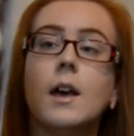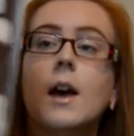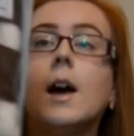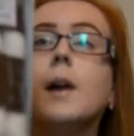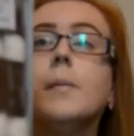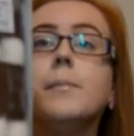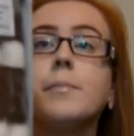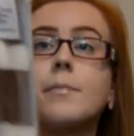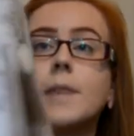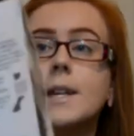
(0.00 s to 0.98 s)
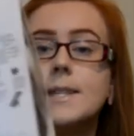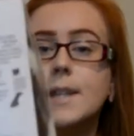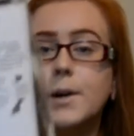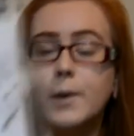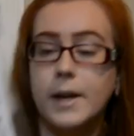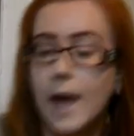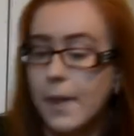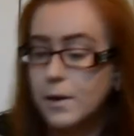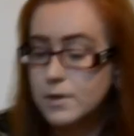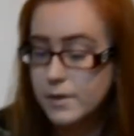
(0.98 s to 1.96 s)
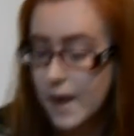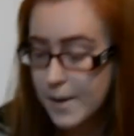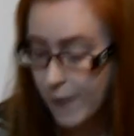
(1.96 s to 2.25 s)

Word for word: Um, so yeah, those are them.